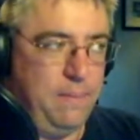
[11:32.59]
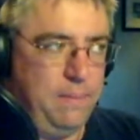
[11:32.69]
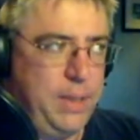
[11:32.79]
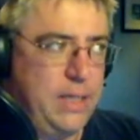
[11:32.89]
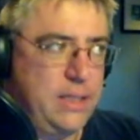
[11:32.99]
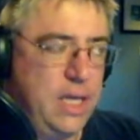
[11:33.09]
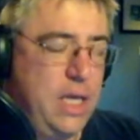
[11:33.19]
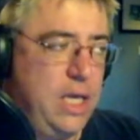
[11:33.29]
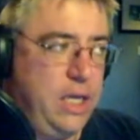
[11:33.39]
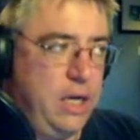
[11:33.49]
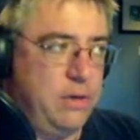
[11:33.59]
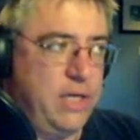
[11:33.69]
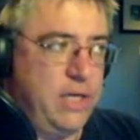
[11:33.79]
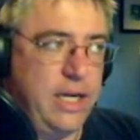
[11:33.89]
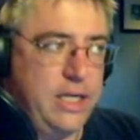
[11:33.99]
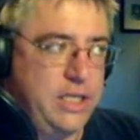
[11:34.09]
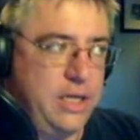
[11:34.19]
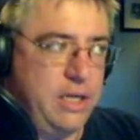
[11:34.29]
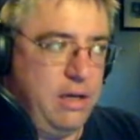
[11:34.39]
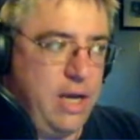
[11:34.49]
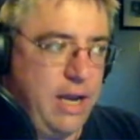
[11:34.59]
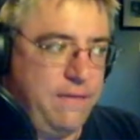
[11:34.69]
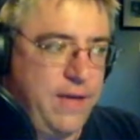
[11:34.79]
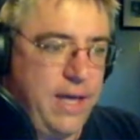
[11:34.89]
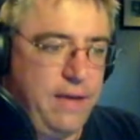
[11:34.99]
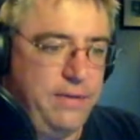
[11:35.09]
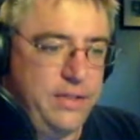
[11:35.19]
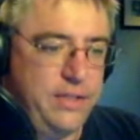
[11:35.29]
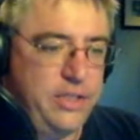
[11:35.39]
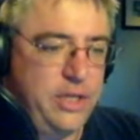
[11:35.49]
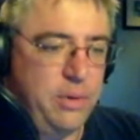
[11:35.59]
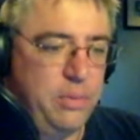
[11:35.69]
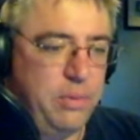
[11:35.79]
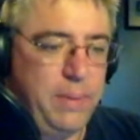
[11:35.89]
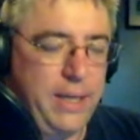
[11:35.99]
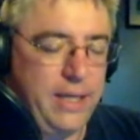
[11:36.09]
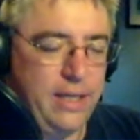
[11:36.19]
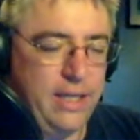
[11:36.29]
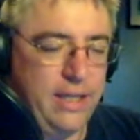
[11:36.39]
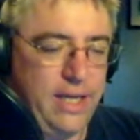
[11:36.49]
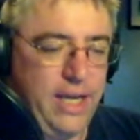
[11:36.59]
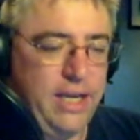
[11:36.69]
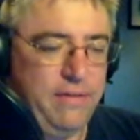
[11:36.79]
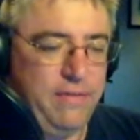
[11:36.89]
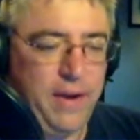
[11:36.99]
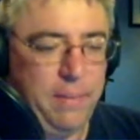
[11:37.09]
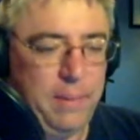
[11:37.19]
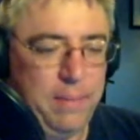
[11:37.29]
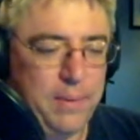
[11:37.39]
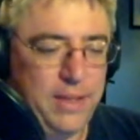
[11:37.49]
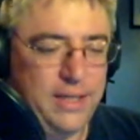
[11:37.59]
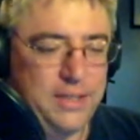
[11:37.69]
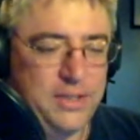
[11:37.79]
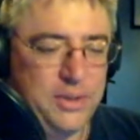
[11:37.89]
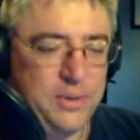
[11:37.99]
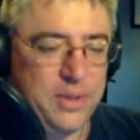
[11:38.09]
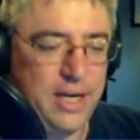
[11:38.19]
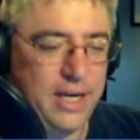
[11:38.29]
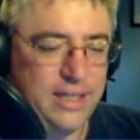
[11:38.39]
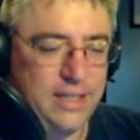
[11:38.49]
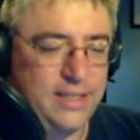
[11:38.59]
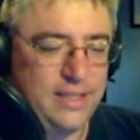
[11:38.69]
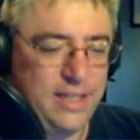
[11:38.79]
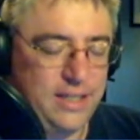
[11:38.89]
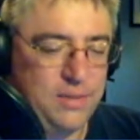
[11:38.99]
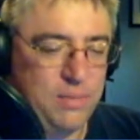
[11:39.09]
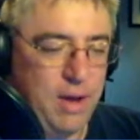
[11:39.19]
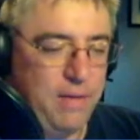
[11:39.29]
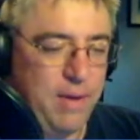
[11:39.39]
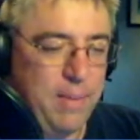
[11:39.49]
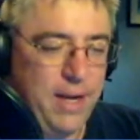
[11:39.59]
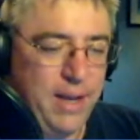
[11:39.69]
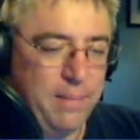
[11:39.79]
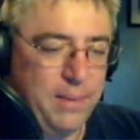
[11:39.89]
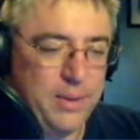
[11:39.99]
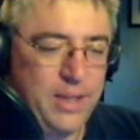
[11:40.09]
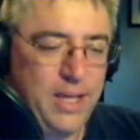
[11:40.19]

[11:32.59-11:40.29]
Because Darren Kitchen on Hack5 has shown repeatedly that he can fake people into connecting to his Wi-Fi Pineapple